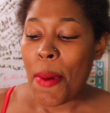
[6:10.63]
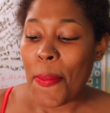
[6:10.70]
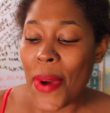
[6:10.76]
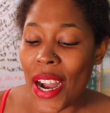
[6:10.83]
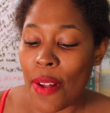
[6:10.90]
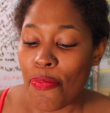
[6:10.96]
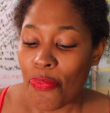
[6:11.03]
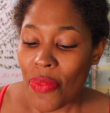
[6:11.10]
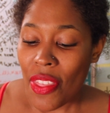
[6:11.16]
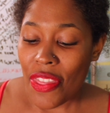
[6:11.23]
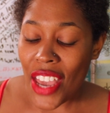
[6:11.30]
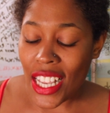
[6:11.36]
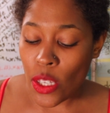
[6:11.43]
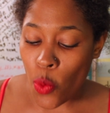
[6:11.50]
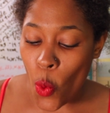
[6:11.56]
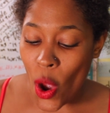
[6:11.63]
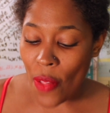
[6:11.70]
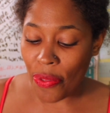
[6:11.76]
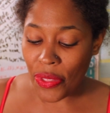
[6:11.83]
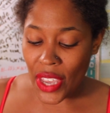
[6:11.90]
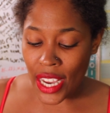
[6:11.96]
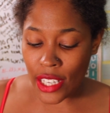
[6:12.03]
But that's
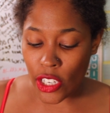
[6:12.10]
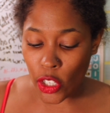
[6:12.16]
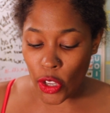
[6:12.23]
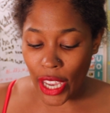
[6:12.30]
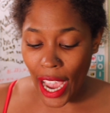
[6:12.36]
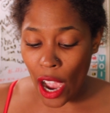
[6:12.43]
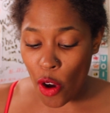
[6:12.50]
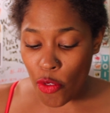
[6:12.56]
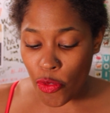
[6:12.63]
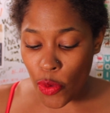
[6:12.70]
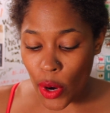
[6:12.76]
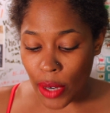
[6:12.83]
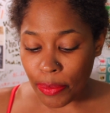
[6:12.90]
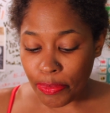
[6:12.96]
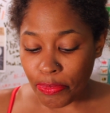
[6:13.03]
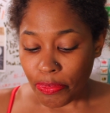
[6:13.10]
one thing to look out for.